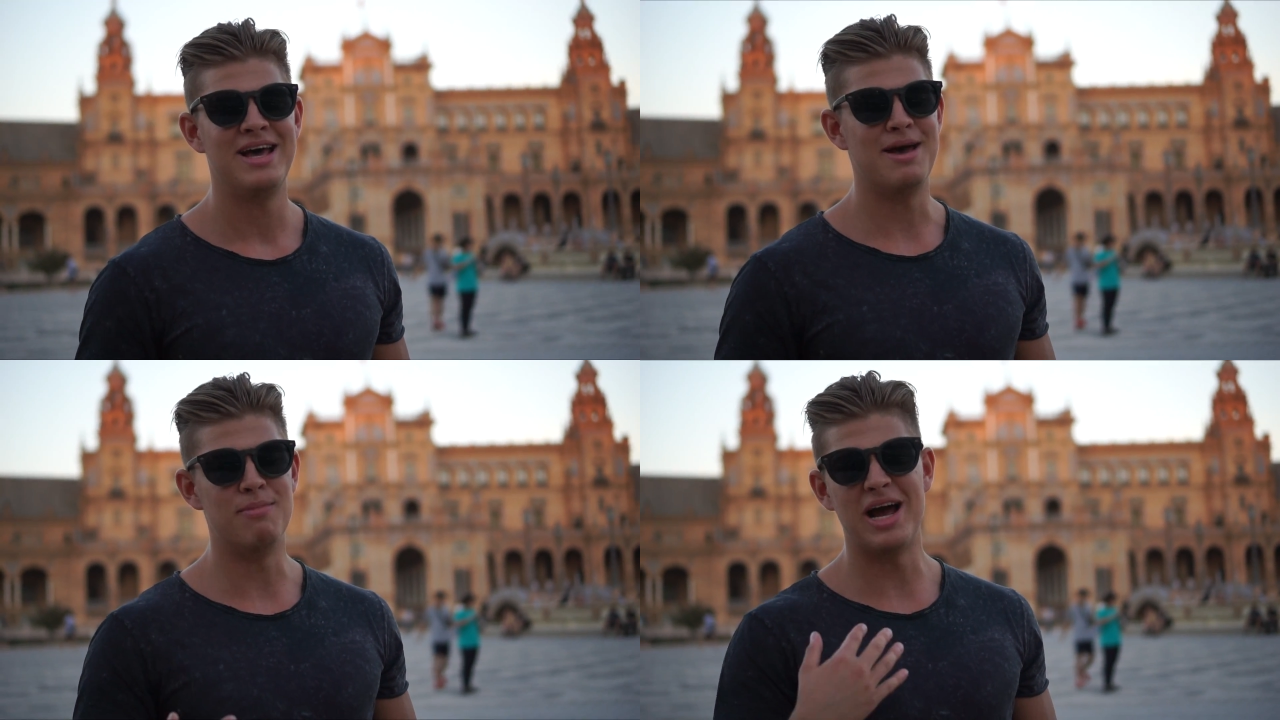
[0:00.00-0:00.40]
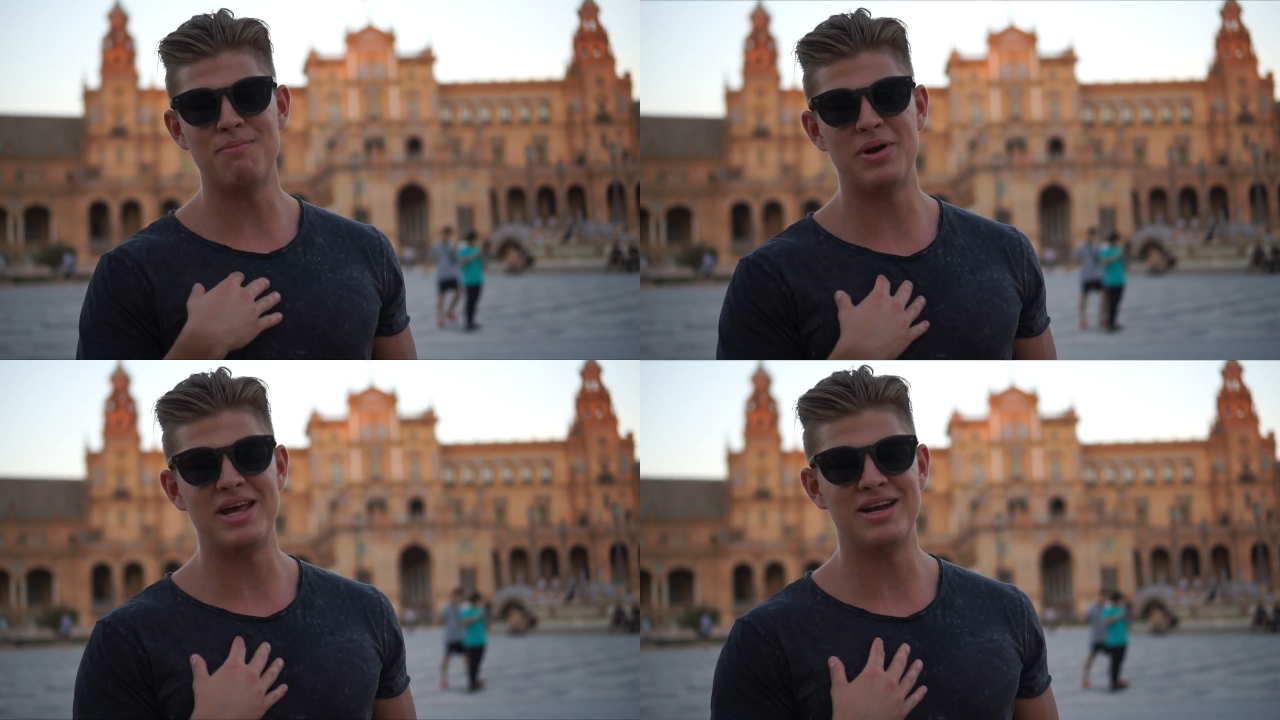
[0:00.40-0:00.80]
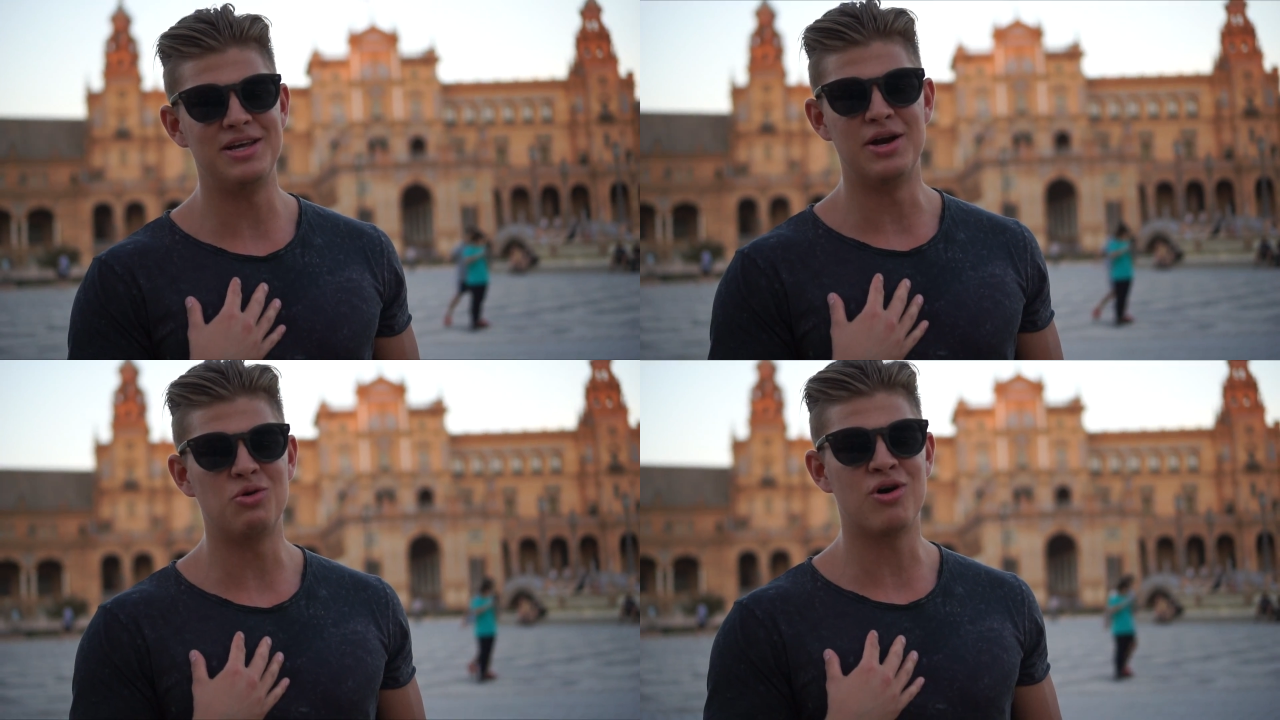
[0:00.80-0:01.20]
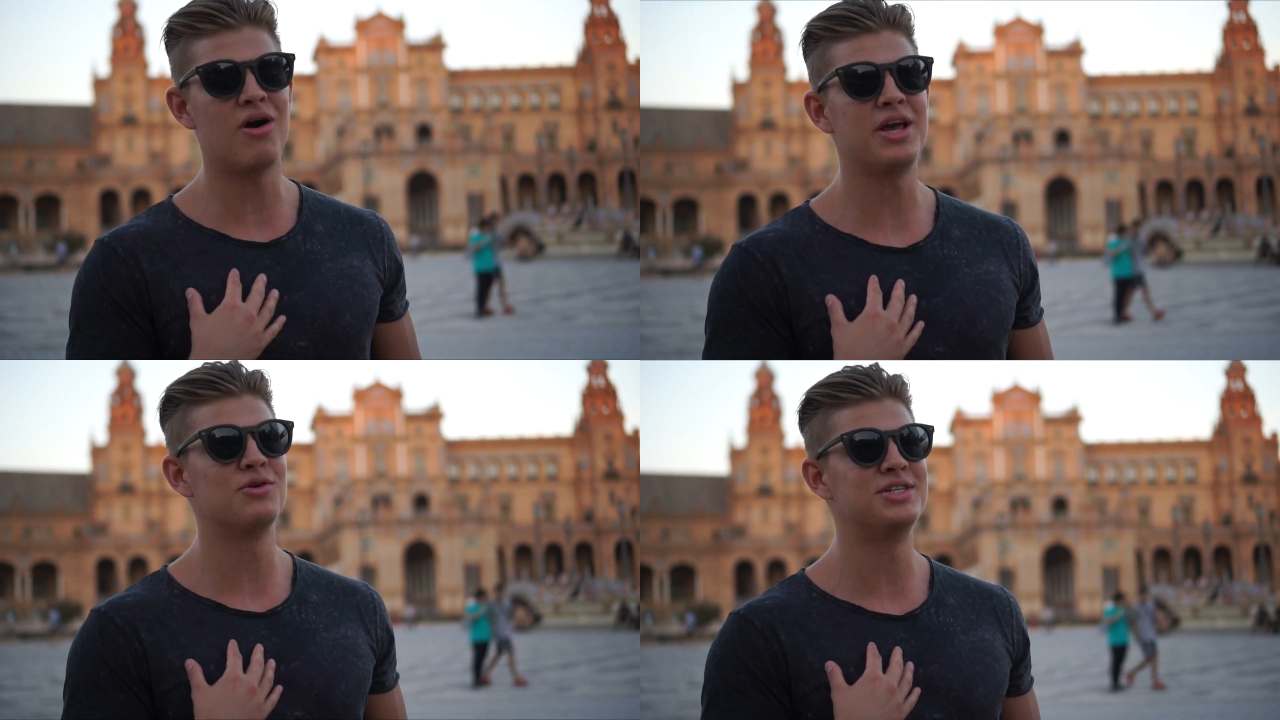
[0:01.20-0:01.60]
In my opinion, you know,
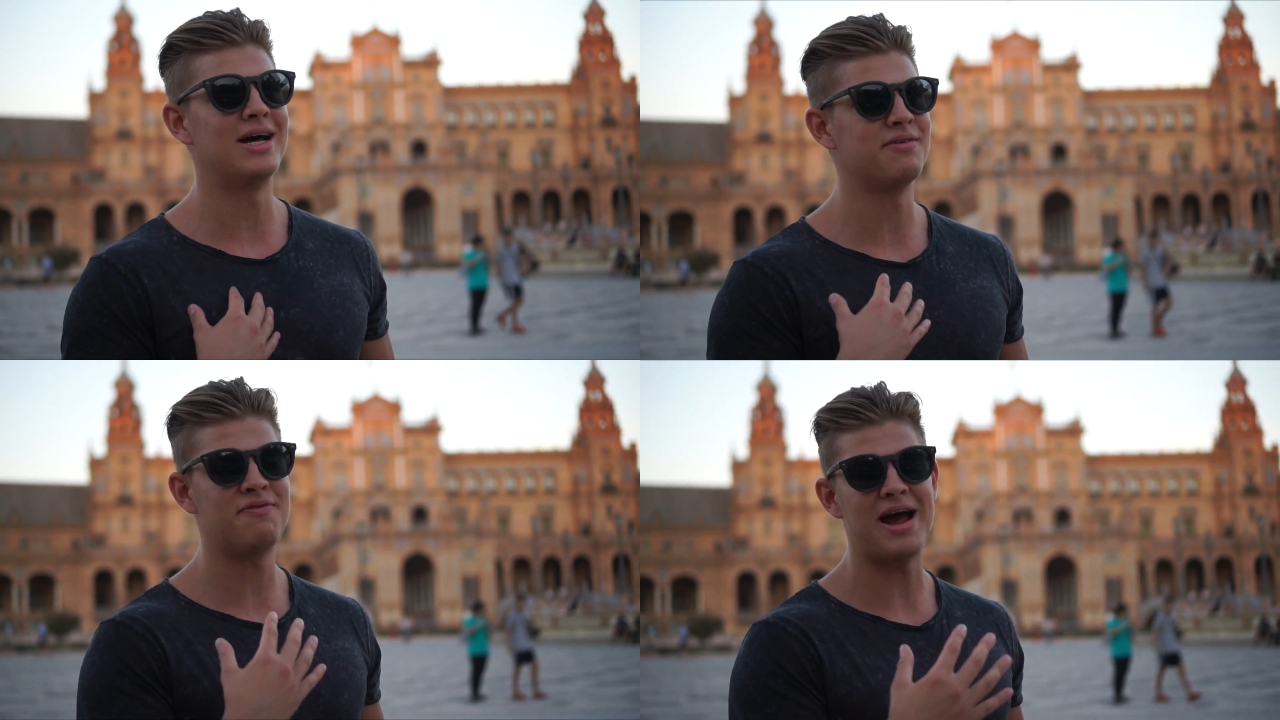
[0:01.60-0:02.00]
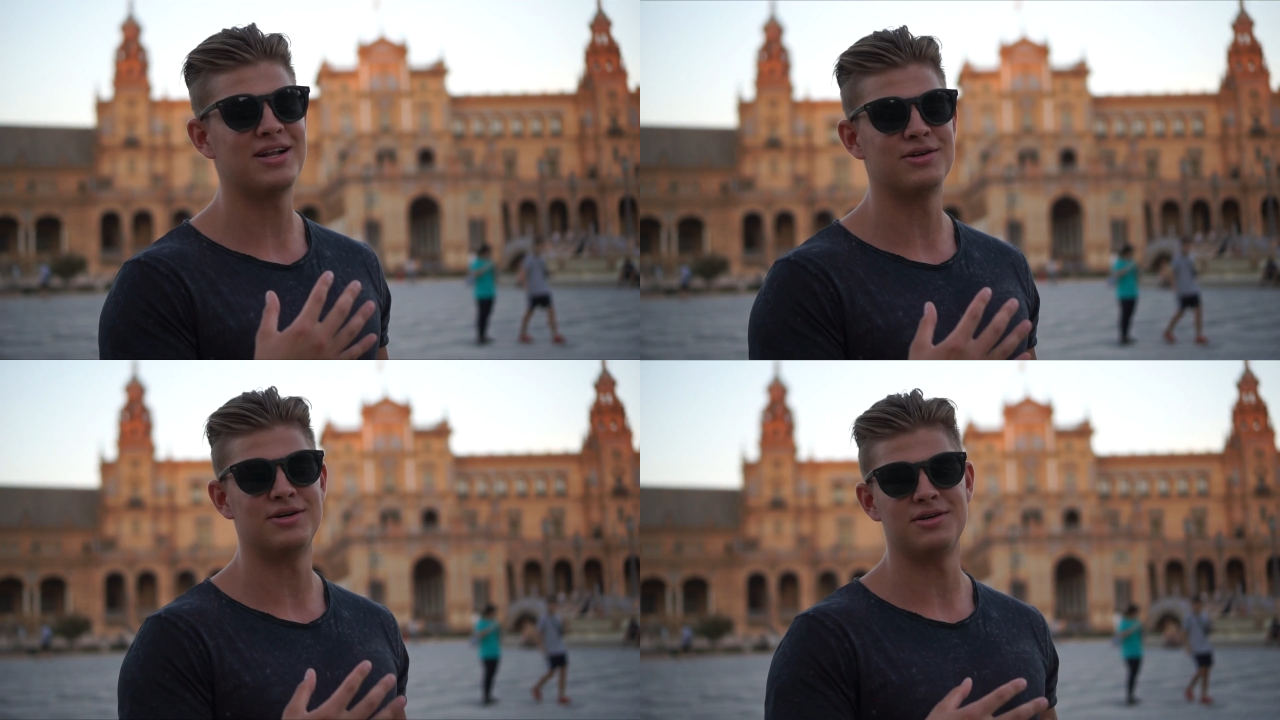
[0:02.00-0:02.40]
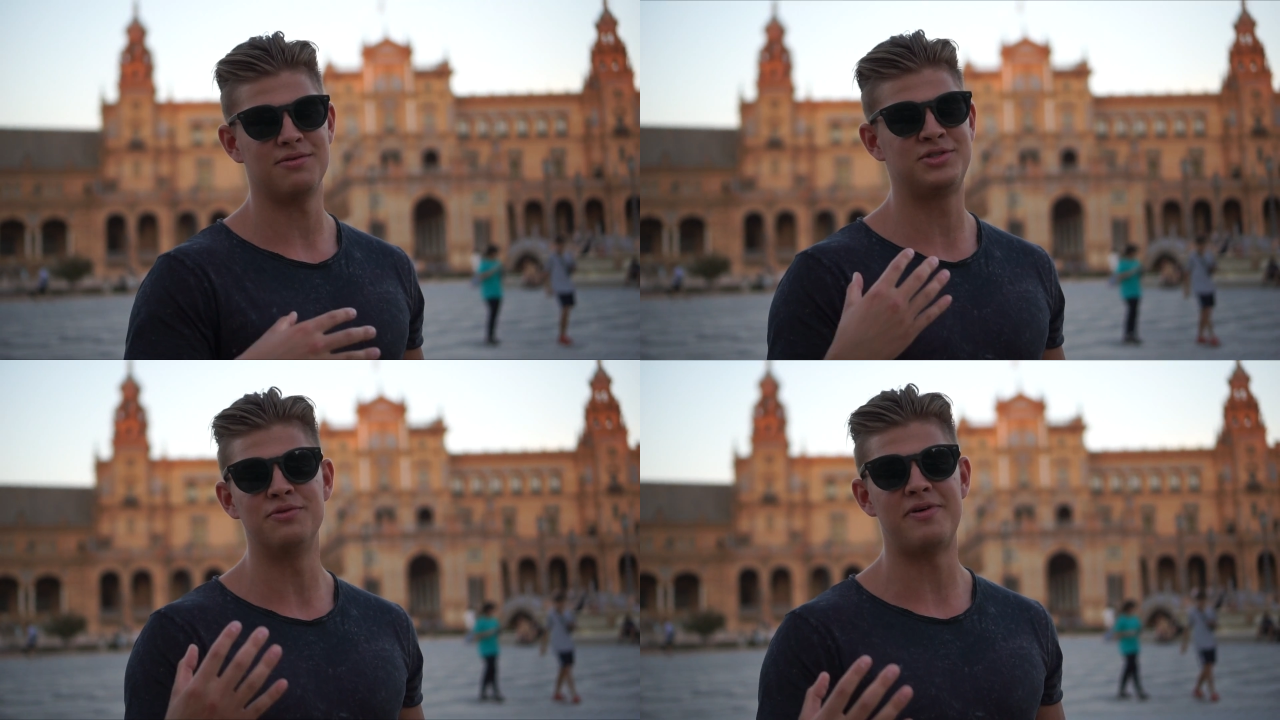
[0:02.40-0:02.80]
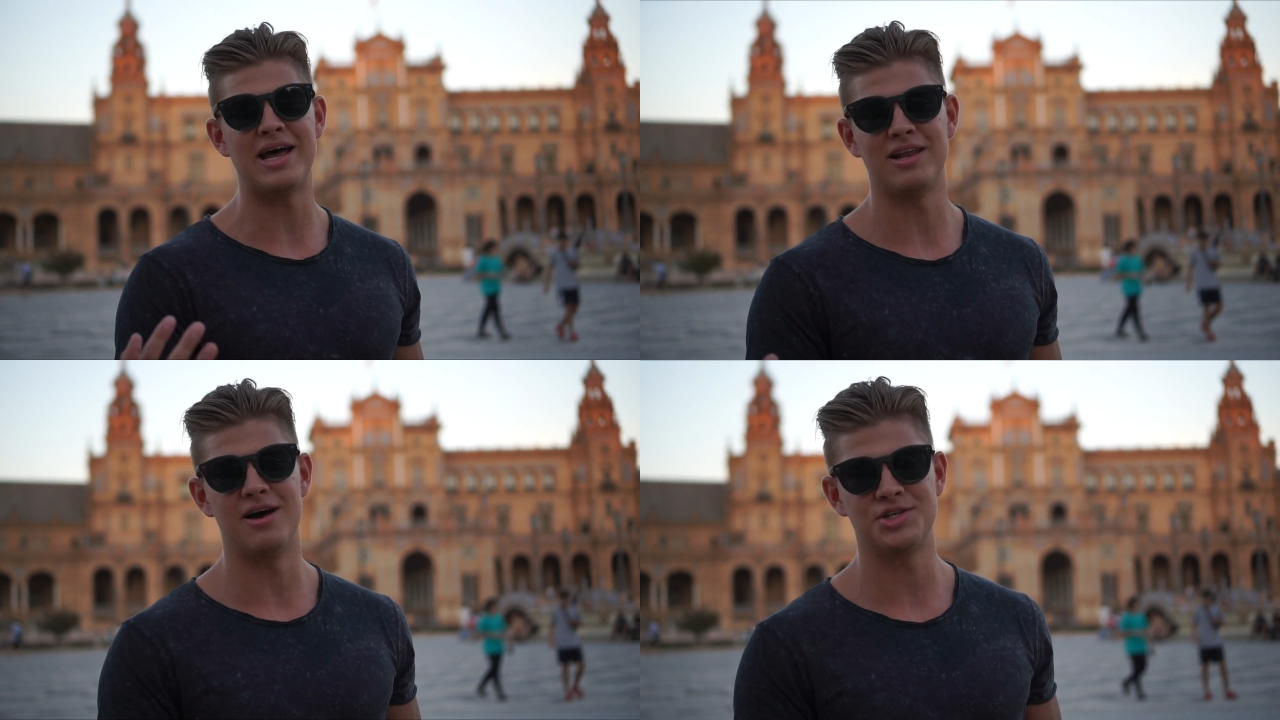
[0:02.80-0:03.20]
cardio is not the factor to
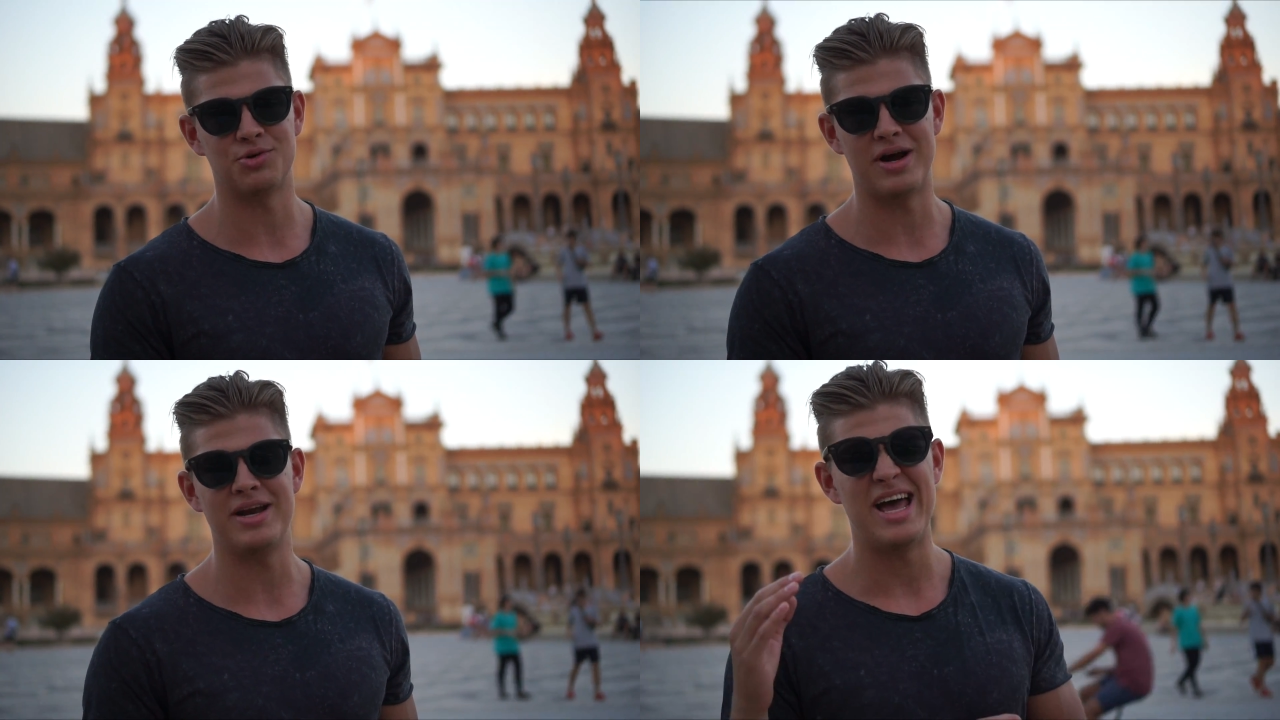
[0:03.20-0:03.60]
fat loss, alright?